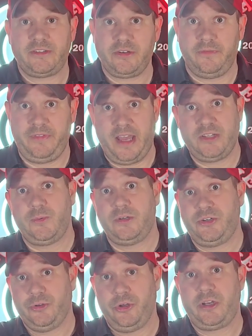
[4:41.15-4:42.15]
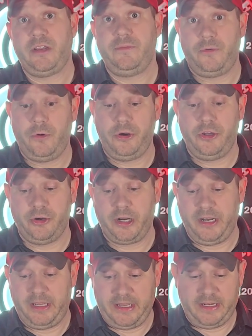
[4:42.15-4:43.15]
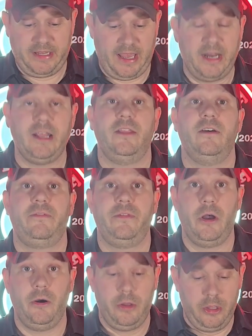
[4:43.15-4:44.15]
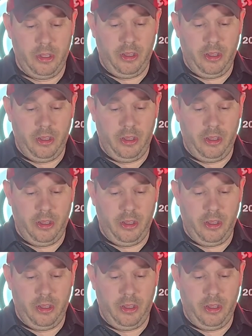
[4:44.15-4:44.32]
So if that's what you're looking for, you're going to get that in the Flow.